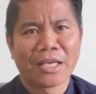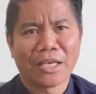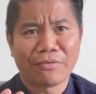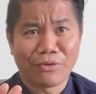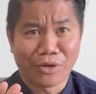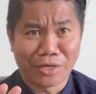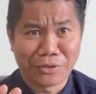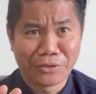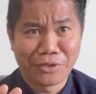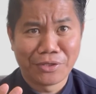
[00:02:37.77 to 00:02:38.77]
If you are
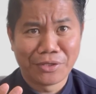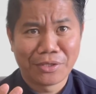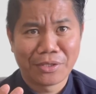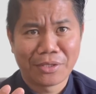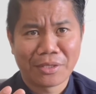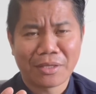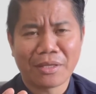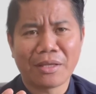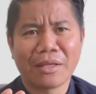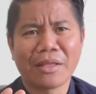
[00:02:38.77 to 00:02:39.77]
good,
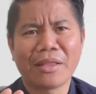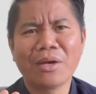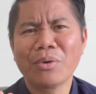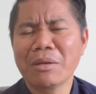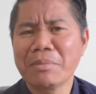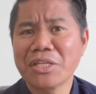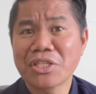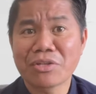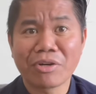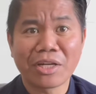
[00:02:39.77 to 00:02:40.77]
they will
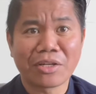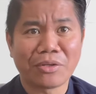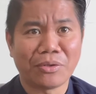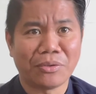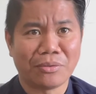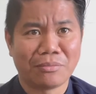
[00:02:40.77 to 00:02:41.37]
mistreat you.